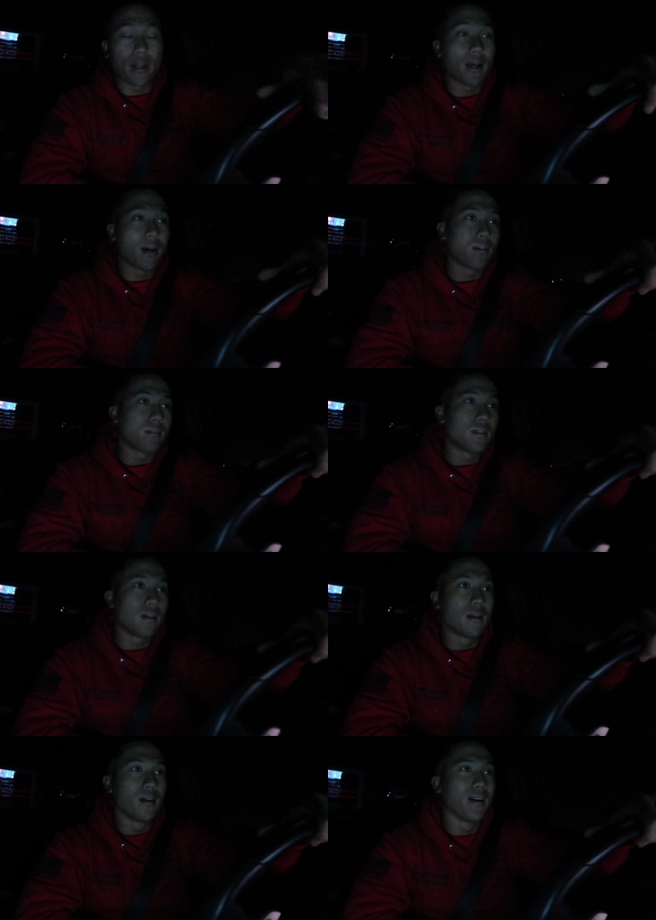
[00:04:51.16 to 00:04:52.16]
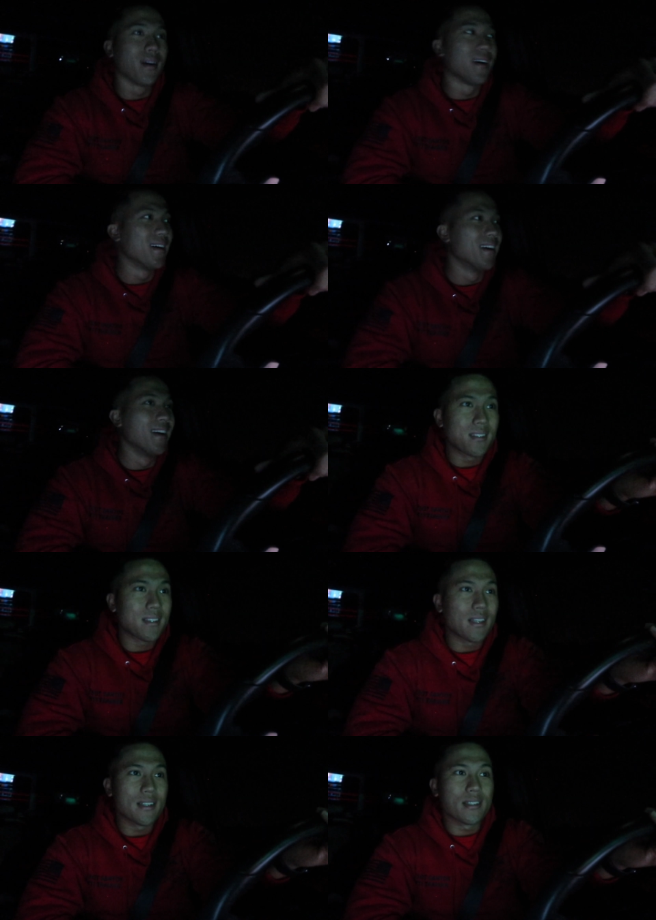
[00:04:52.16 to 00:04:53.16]
now.
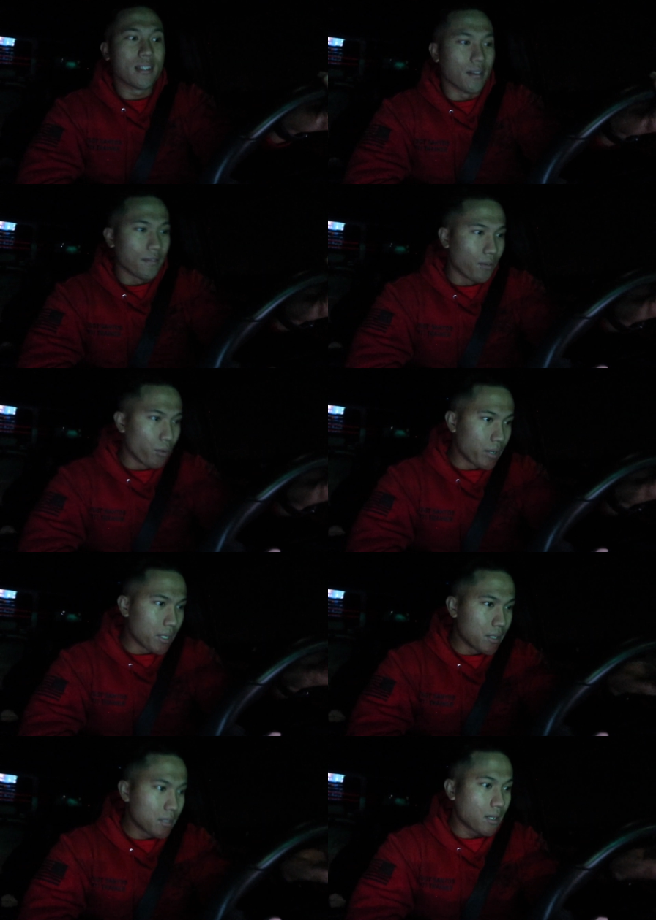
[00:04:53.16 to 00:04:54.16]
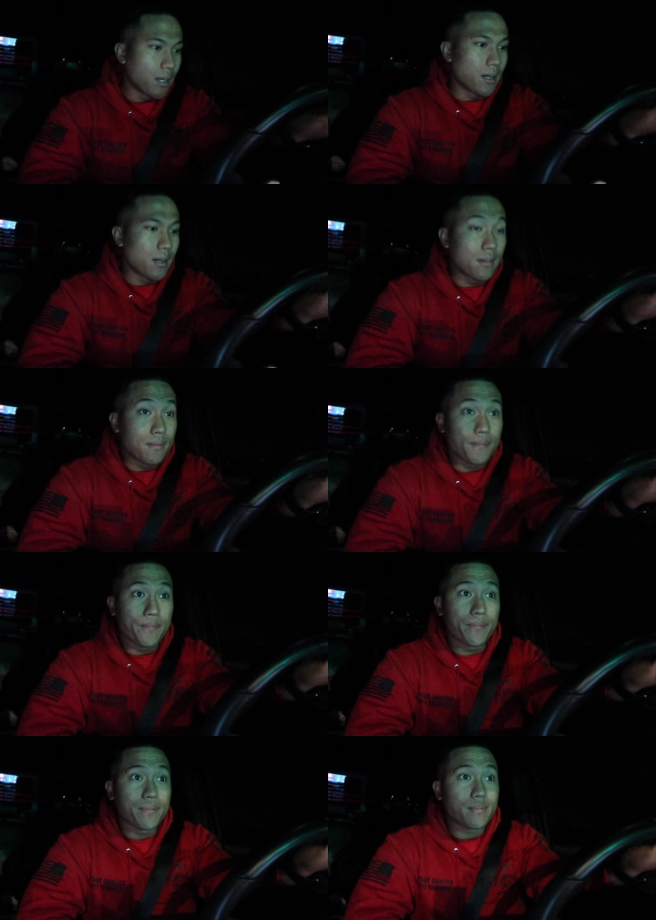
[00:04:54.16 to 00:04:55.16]
I think it's in the 40s.
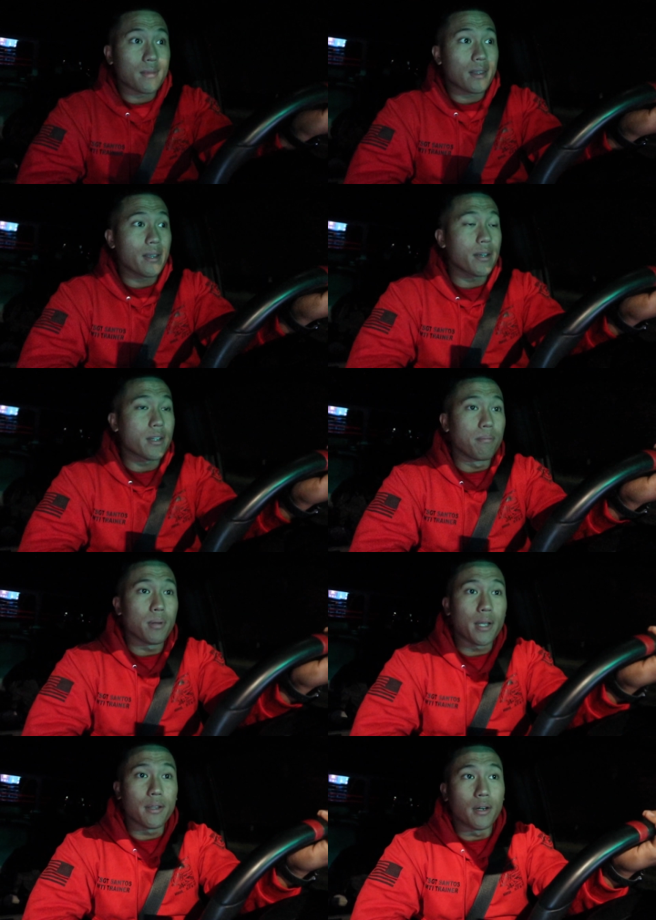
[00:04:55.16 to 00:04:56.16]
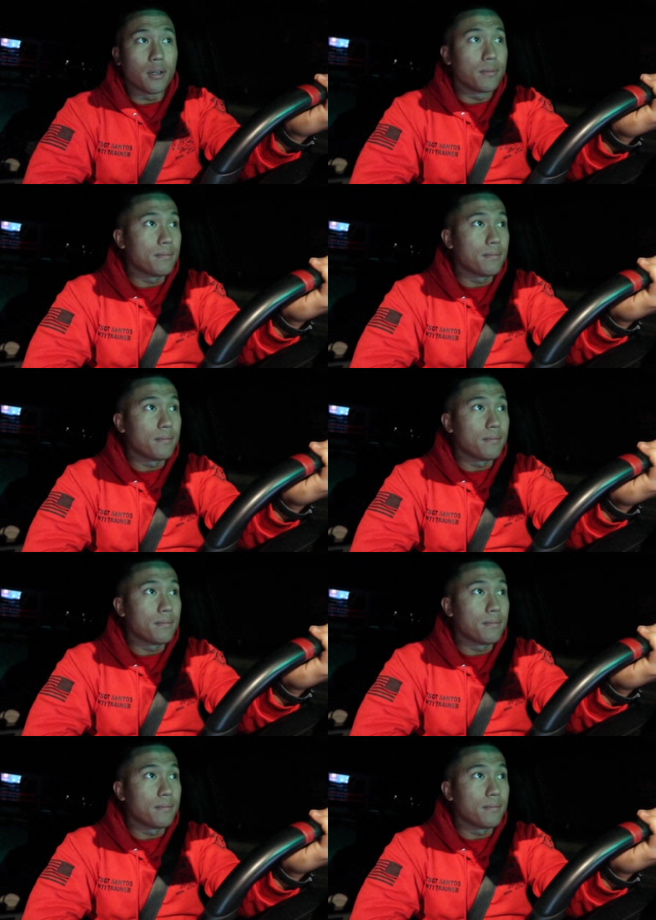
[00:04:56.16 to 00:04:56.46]
Can't complain though.